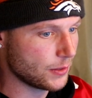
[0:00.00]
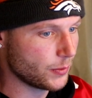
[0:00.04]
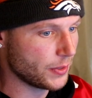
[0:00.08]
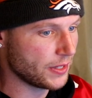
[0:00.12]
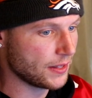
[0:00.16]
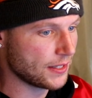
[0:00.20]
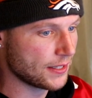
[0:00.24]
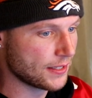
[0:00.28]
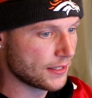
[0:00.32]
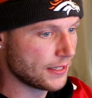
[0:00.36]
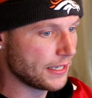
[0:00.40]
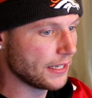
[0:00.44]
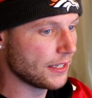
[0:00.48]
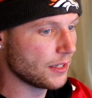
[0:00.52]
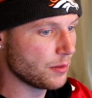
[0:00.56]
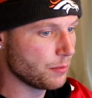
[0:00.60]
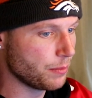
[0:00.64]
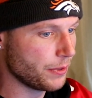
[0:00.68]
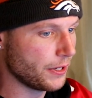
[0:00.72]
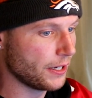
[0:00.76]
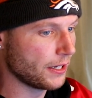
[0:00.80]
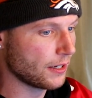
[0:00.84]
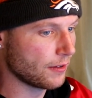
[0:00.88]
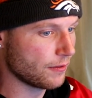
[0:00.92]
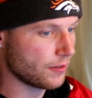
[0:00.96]
He went the second
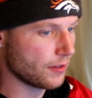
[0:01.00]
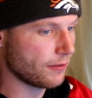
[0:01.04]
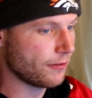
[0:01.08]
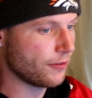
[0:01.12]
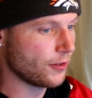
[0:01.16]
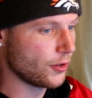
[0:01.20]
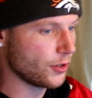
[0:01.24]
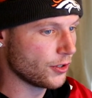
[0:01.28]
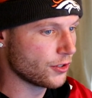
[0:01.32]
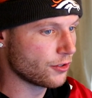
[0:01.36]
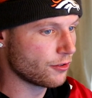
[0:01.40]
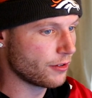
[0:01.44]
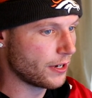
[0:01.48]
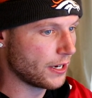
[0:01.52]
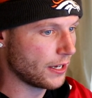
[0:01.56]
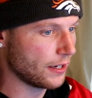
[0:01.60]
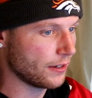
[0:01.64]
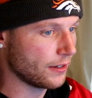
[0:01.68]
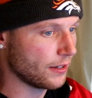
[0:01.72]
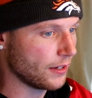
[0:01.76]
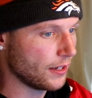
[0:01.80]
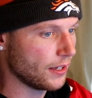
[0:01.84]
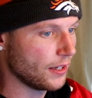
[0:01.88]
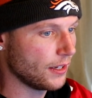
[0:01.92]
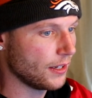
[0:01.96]
pick of the first round